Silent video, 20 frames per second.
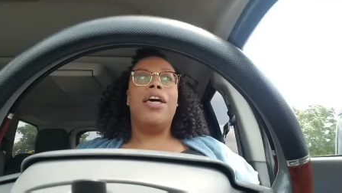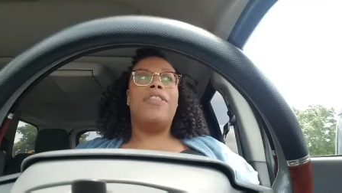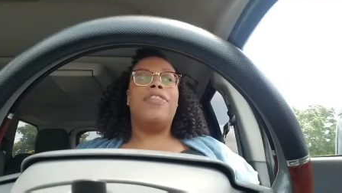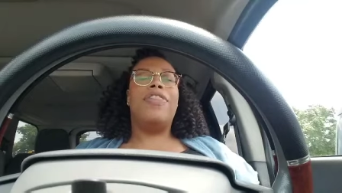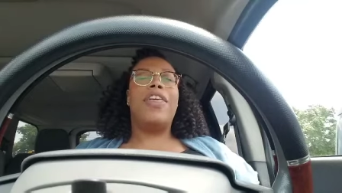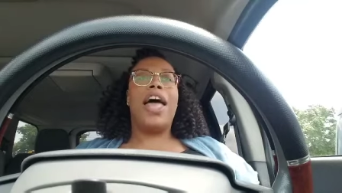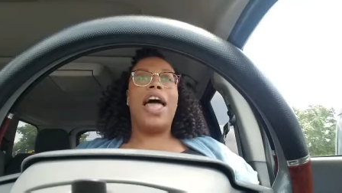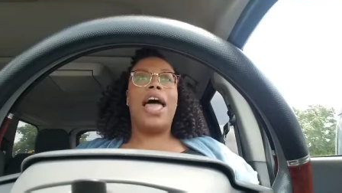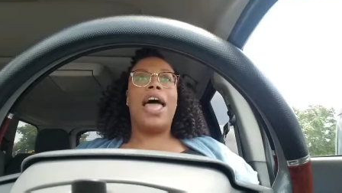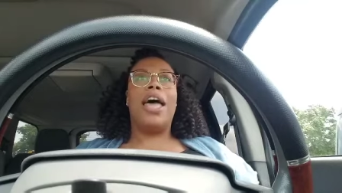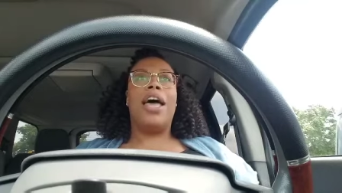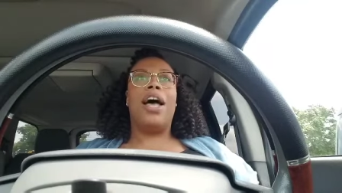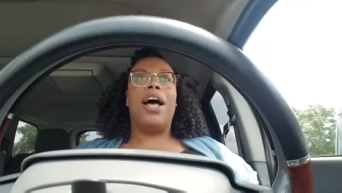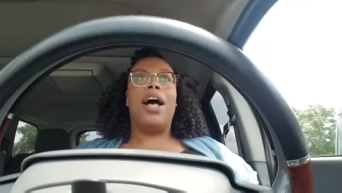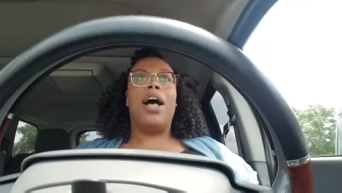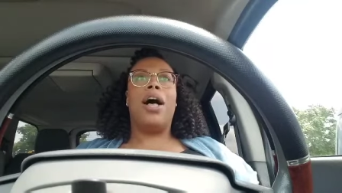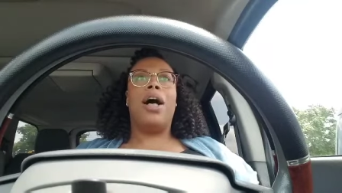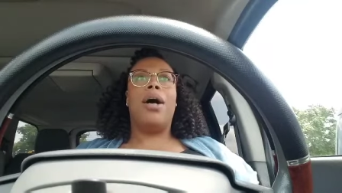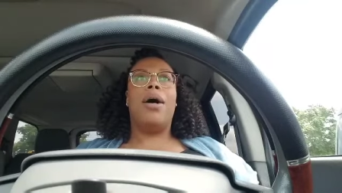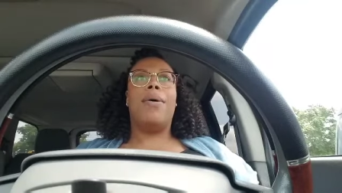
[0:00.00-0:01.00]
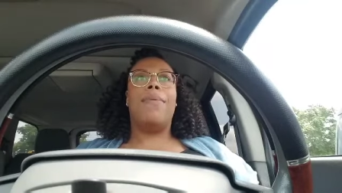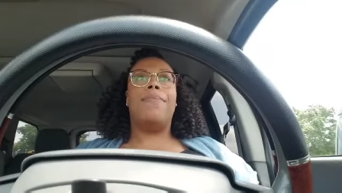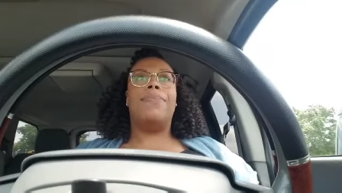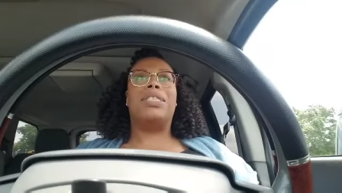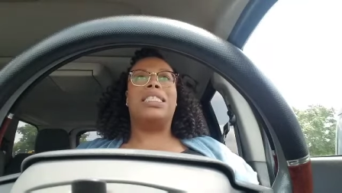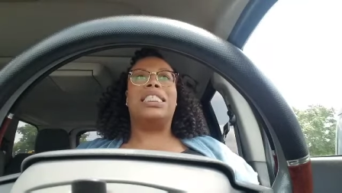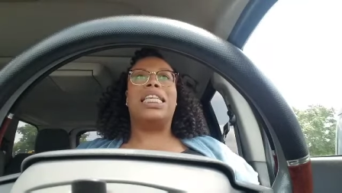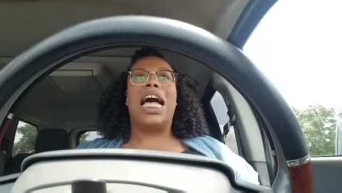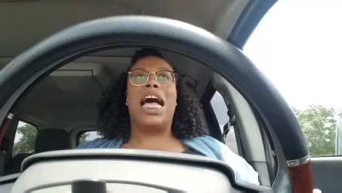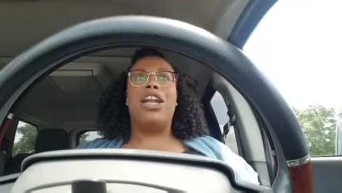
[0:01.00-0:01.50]
that um,
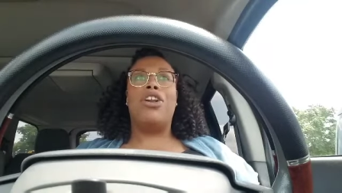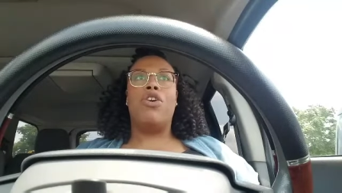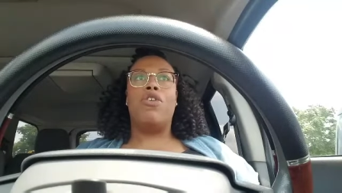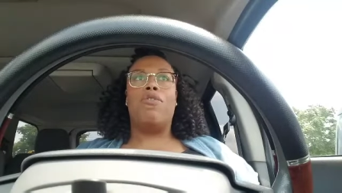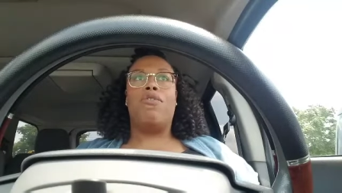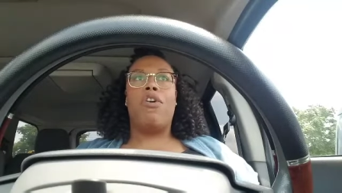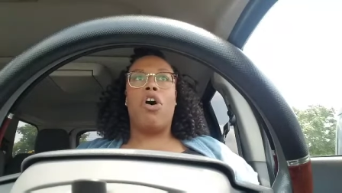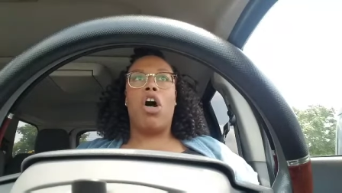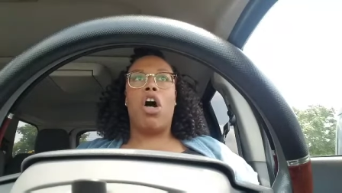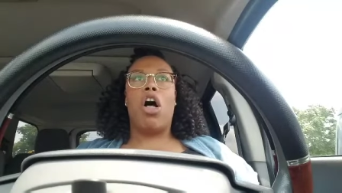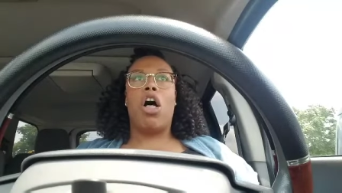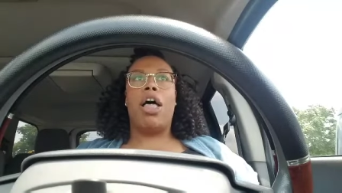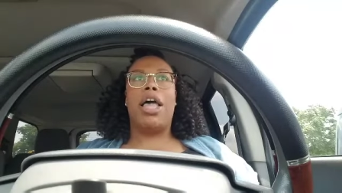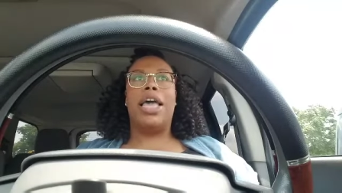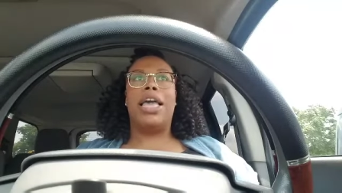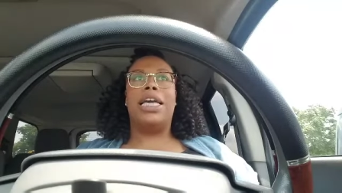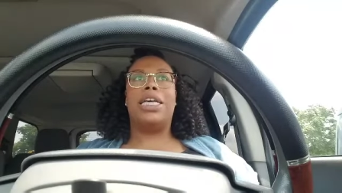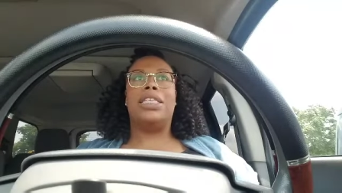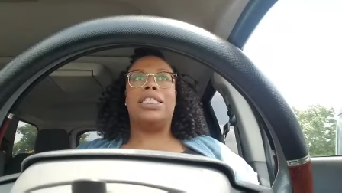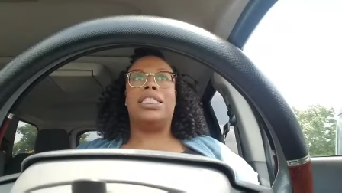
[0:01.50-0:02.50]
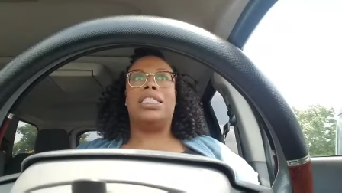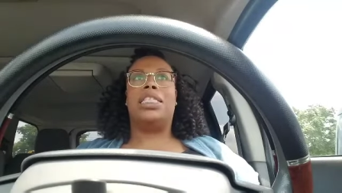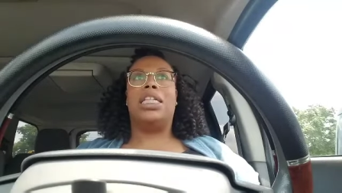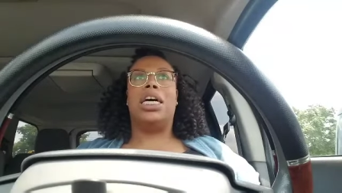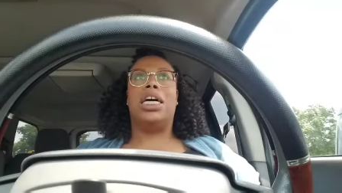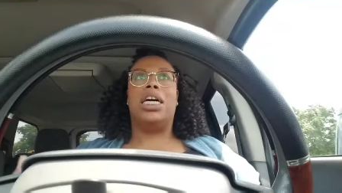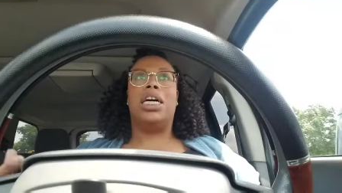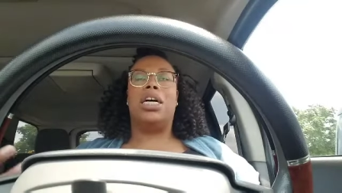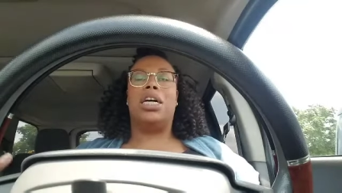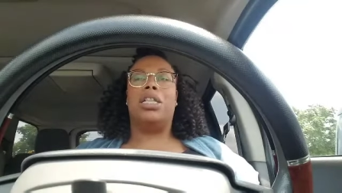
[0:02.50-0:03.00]
Sandoval is
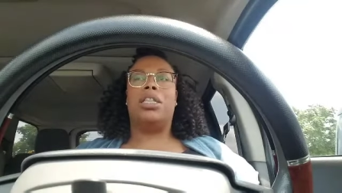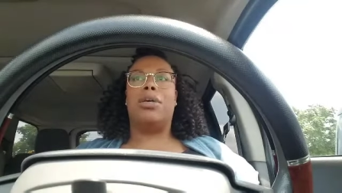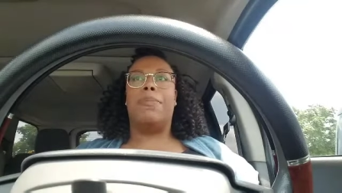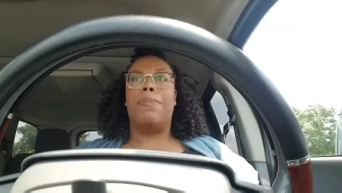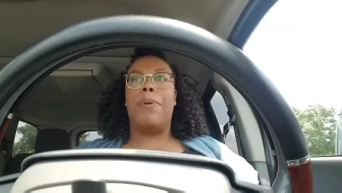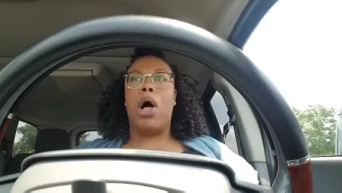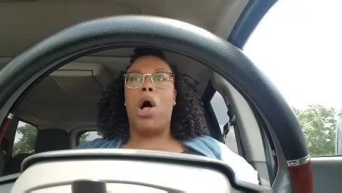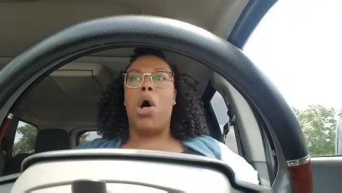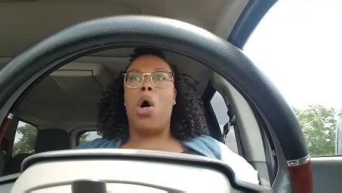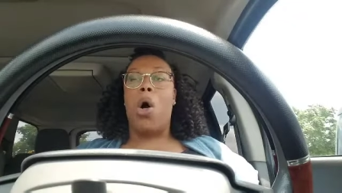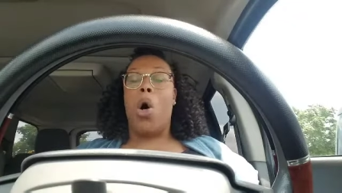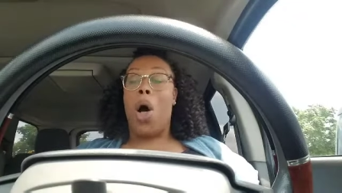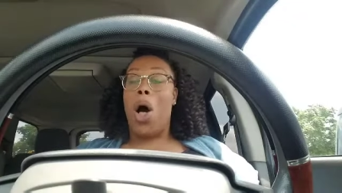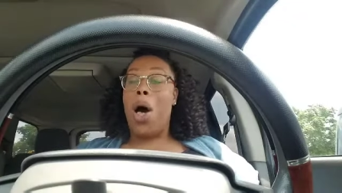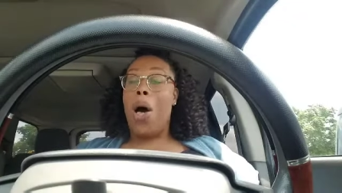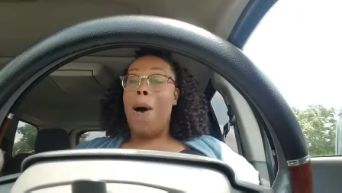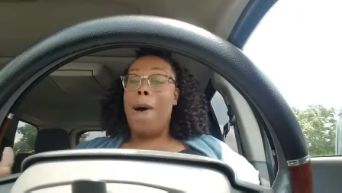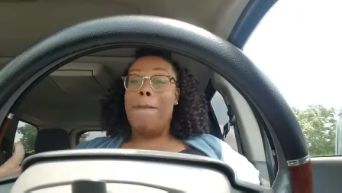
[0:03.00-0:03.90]
the the mole.